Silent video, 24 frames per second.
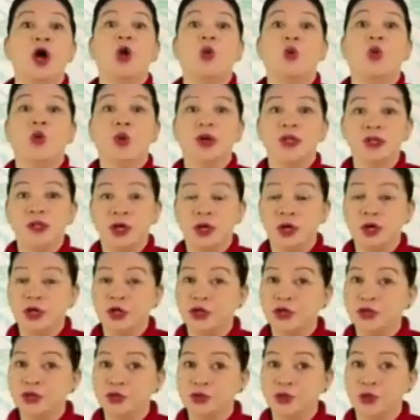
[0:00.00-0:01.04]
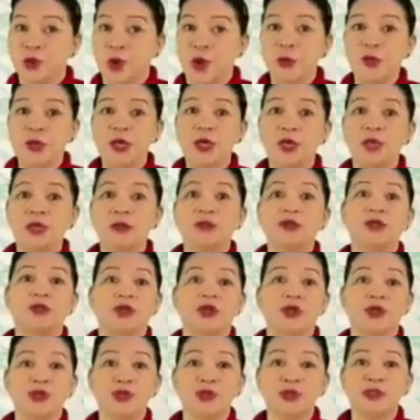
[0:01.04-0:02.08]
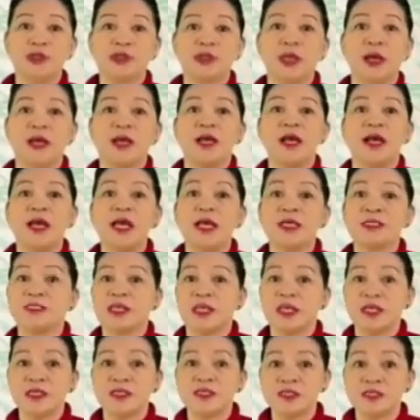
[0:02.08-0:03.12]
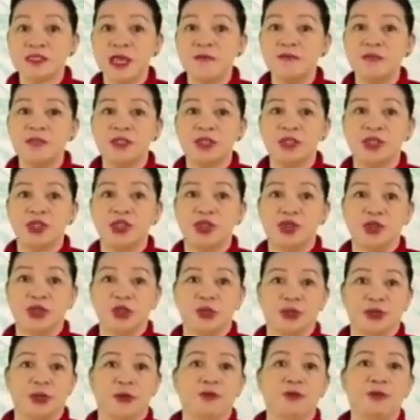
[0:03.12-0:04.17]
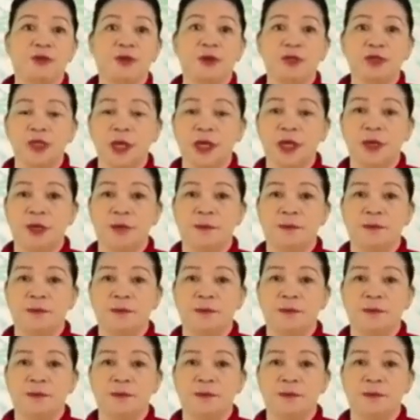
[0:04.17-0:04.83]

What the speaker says: What are you going to use as a substitute for them?